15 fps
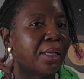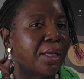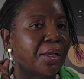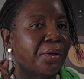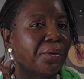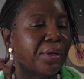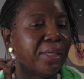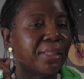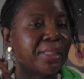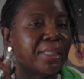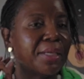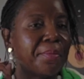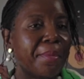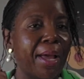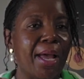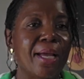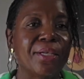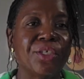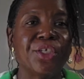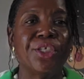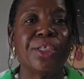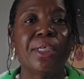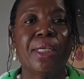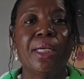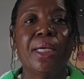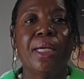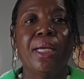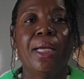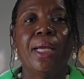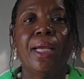earrings to match,
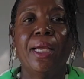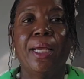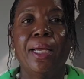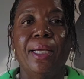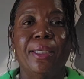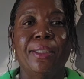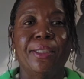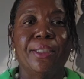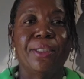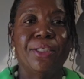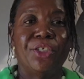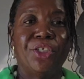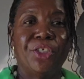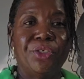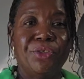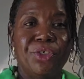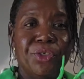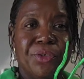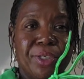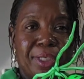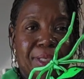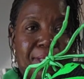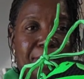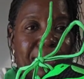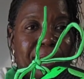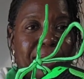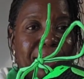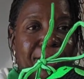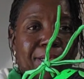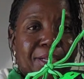and the shoe choice,
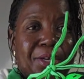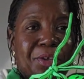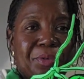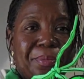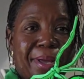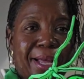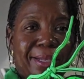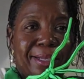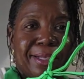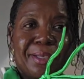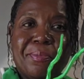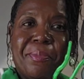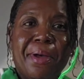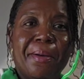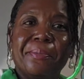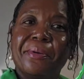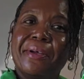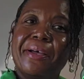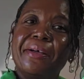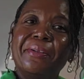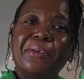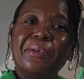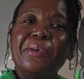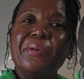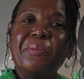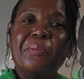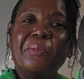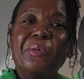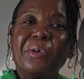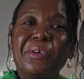New Balance, pop of color,
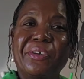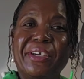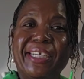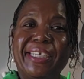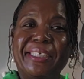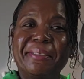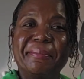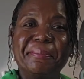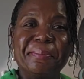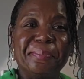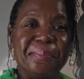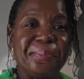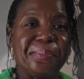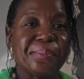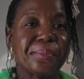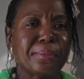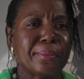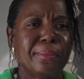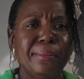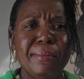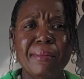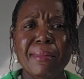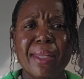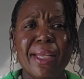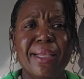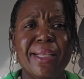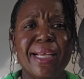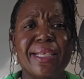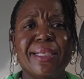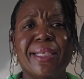more green.
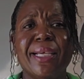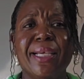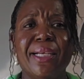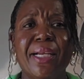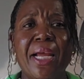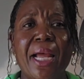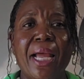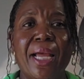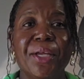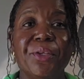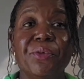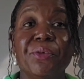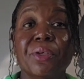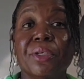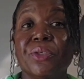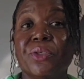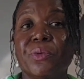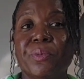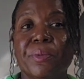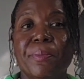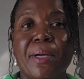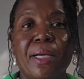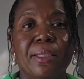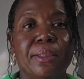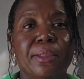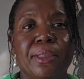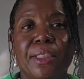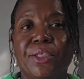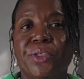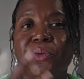And that's it. And you look super
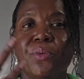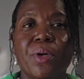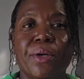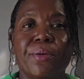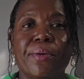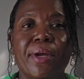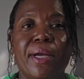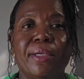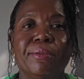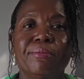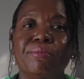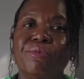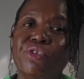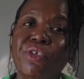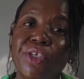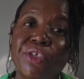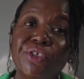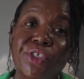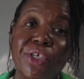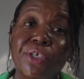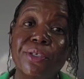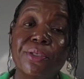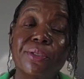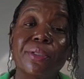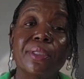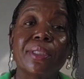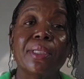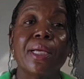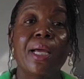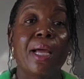polished as you walk around Trader
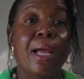Joe's,